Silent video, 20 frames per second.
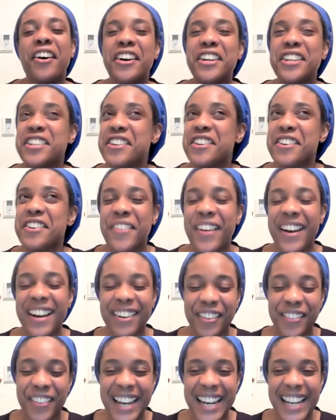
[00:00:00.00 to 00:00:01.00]
on your
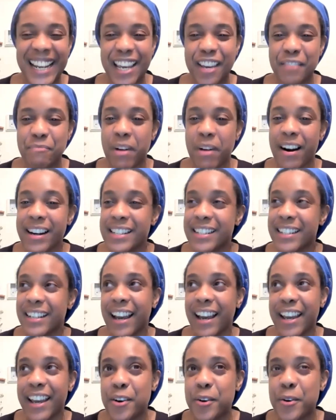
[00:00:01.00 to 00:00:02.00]
wedding in
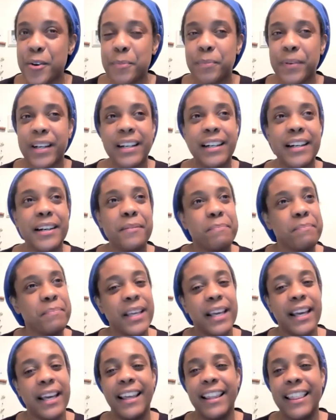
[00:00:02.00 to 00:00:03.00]
March. I hope
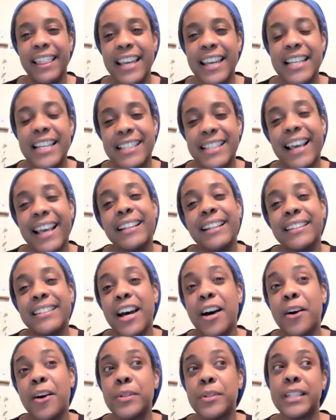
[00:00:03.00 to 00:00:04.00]
things settle
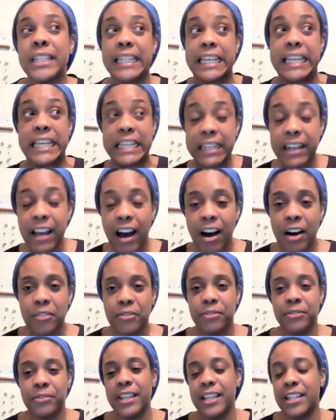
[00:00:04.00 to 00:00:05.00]
down
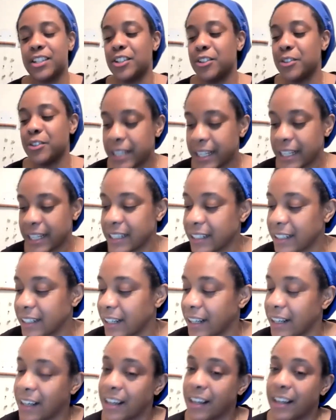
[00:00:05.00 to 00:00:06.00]
enough that you
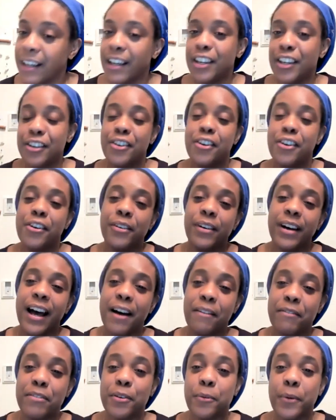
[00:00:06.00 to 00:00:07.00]
can, you know,
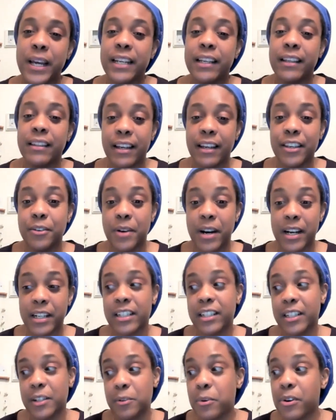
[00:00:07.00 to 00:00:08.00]
have the wedding that you
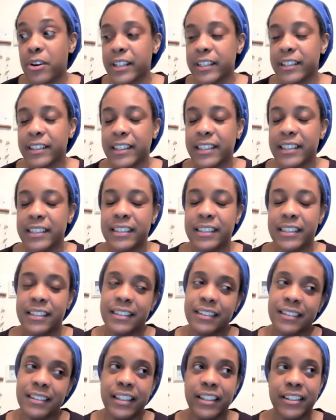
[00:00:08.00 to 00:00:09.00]
actually want, because,
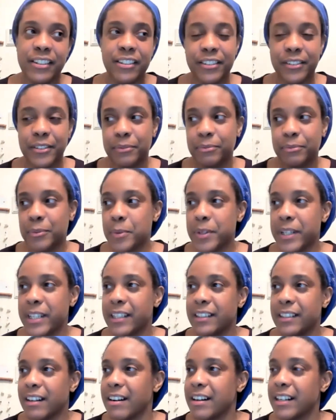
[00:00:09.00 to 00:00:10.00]
you know,
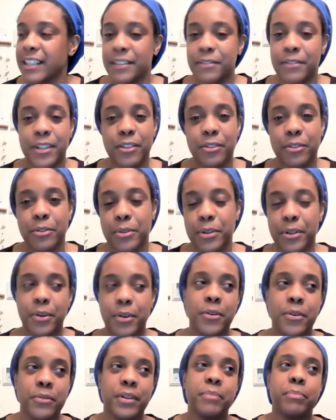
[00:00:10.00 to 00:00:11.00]
we are living through a
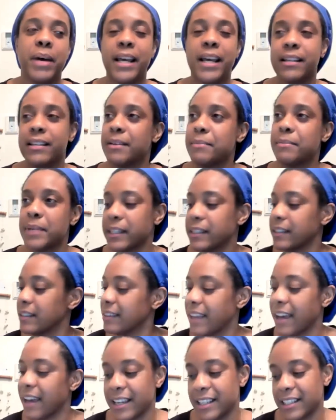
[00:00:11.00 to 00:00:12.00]
COVID pandemic
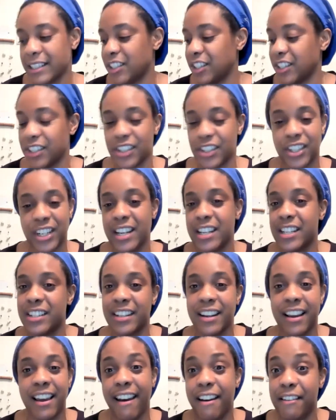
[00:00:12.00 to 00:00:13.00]
and that has just
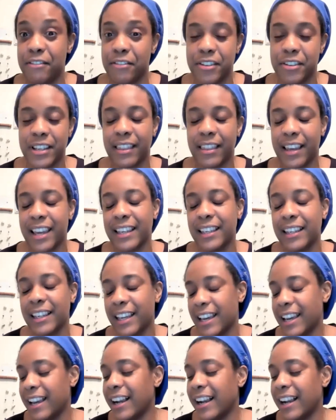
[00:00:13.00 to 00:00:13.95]
changed everything.